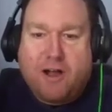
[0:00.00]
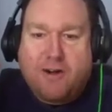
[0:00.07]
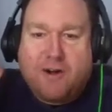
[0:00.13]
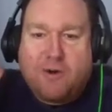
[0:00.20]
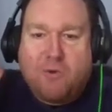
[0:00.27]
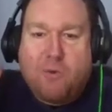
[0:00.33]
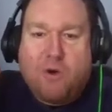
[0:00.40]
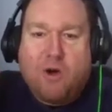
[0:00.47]
on
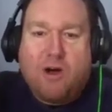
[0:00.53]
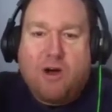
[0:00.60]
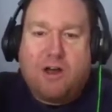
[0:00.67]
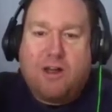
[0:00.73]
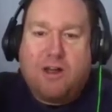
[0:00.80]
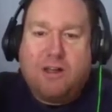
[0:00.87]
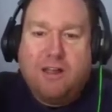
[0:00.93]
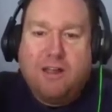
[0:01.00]
her
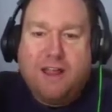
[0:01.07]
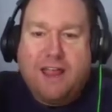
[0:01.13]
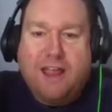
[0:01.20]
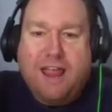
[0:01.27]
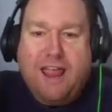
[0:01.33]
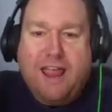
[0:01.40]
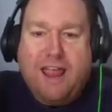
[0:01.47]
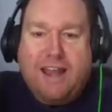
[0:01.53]
wall.
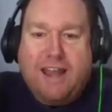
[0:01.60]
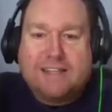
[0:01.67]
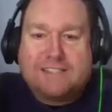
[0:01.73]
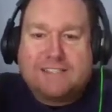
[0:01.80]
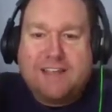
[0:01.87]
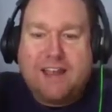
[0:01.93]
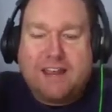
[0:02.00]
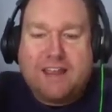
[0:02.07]
And
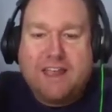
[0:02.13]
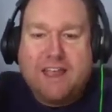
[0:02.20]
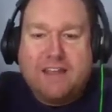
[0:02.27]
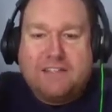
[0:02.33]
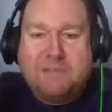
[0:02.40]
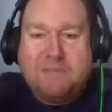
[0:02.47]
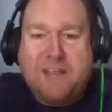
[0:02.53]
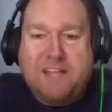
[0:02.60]
it's like,
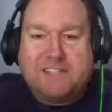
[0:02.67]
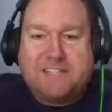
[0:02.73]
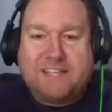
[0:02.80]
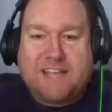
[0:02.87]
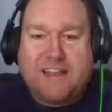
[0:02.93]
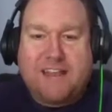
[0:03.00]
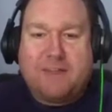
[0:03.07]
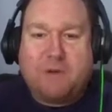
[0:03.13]
to me, it's the
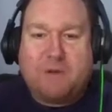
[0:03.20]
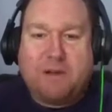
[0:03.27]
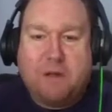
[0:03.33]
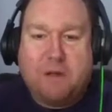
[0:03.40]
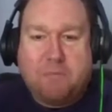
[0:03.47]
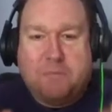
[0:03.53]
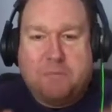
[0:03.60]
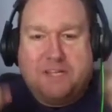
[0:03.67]
kind of thing where
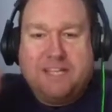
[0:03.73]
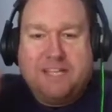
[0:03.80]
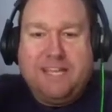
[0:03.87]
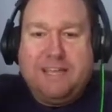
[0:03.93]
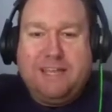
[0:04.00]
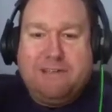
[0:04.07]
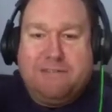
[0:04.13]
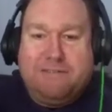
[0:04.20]

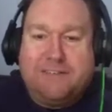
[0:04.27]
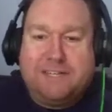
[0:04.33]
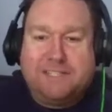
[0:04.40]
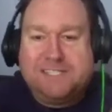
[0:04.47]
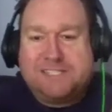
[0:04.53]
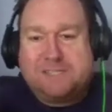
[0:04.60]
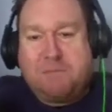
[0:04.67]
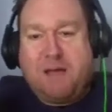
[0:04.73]
believe,
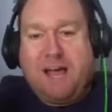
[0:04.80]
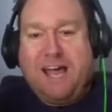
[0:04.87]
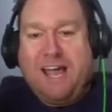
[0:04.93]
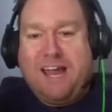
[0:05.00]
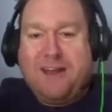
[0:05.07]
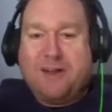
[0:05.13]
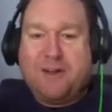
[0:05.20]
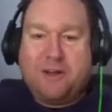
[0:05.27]

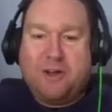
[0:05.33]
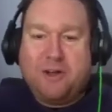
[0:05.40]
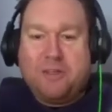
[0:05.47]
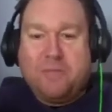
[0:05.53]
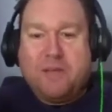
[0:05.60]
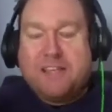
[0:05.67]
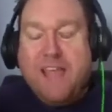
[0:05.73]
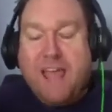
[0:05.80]
inspire, you're the
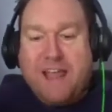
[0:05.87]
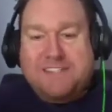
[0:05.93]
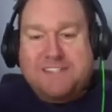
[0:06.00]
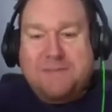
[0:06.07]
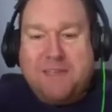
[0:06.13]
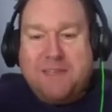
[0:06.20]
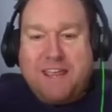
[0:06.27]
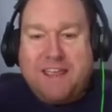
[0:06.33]
best. And
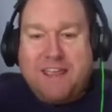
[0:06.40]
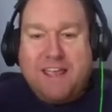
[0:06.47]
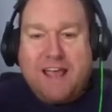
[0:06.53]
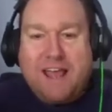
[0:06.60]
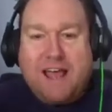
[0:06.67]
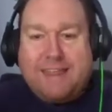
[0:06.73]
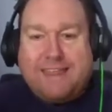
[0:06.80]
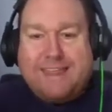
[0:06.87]
to me,
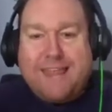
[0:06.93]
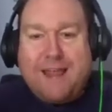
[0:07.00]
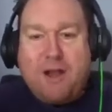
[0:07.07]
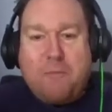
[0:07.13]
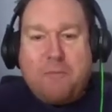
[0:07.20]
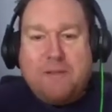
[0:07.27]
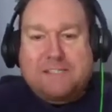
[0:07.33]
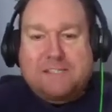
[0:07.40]
a
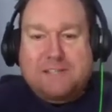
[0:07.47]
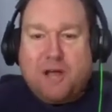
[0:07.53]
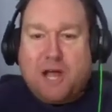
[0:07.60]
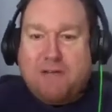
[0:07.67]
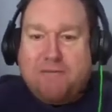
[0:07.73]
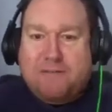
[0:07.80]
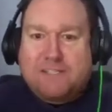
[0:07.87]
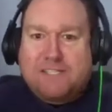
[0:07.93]
therapist's
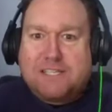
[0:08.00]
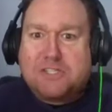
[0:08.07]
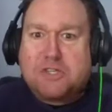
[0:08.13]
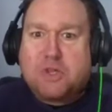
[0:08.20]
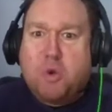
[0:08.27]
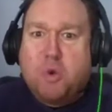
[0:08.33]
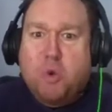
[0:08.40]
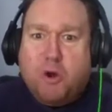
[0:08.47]
office is
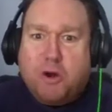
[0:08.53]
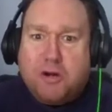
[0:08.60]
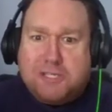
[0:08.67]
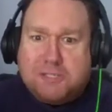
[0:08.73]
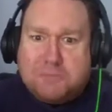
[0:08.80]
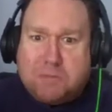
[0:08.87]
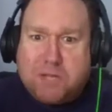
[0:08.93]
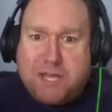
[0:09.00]
the
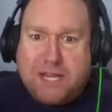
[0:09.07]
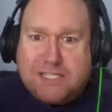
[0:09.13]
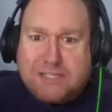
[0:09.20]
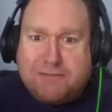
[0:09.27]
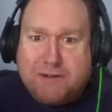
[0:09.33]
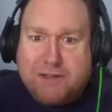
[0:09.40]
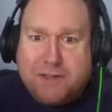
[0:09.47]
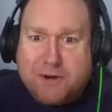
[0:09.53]
worst place
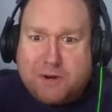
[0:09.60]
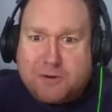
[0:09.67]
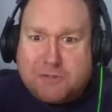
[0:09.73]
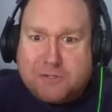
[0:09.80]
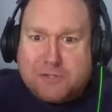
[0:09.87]
for those.